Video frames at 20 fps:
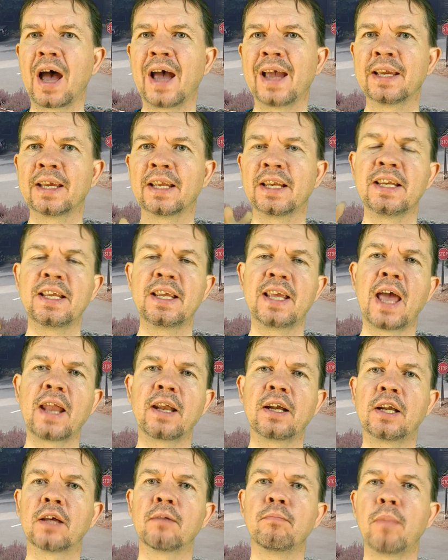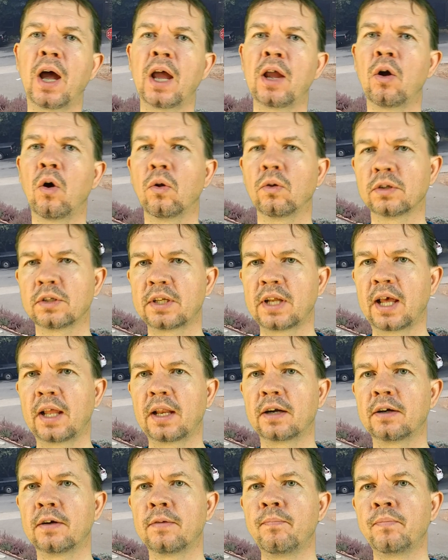I can get it at my
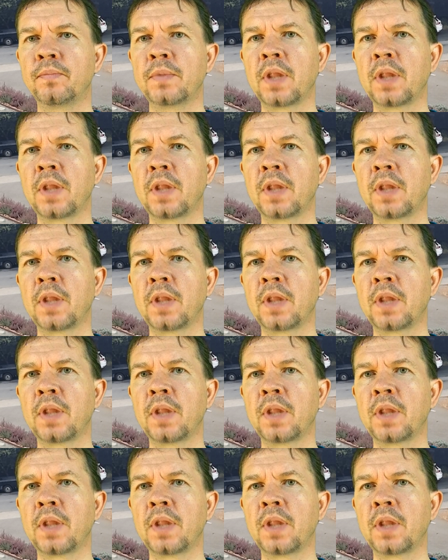wholesaler.